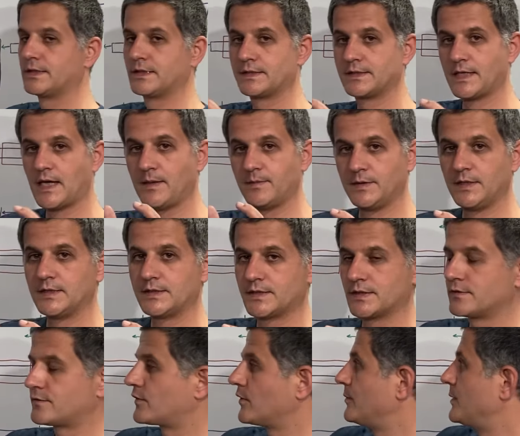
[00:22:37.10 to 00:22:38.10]
the same
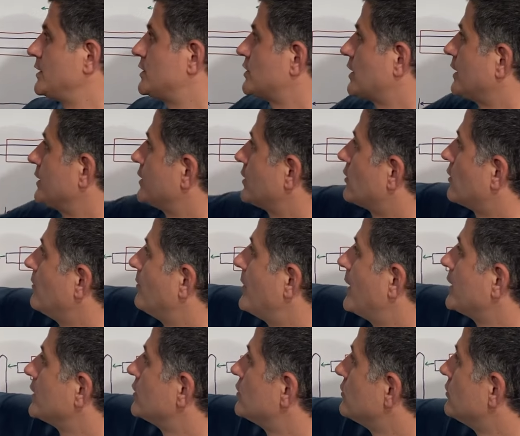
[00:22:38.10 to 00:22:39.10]
distance from each other
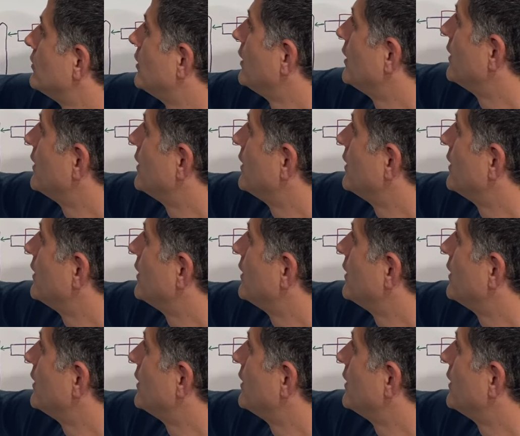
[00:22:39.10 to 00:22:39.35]
compared to